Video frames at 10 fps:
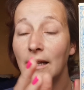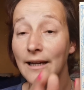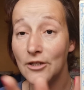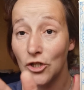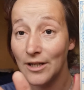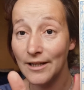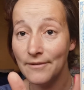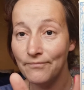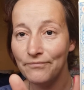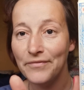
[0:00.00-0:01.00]

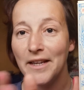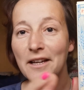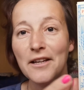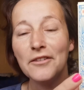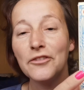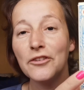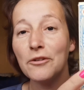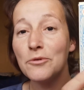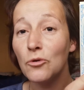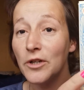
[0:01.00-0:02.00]
allegedly,
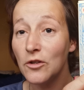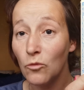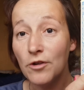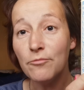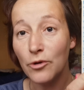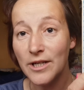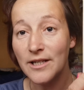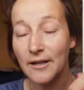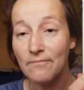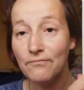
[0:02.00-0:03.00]
there was only the one
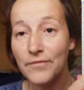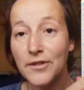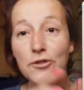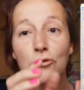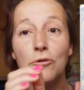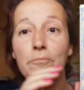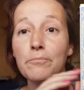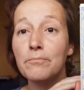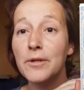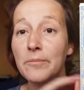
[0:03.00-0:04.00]
printing, so
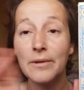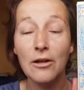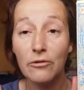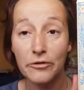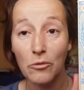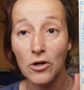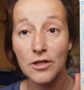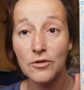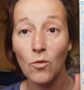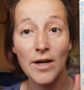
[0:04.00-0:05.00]
people all over the
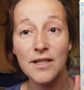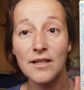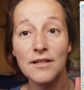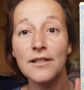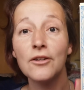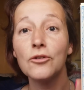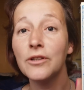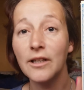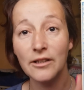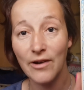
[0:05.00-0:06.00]
world wanted it and
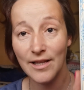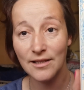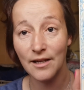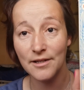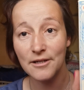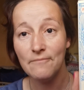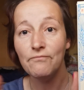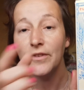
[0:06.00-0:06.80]
couldn't get their hands on it.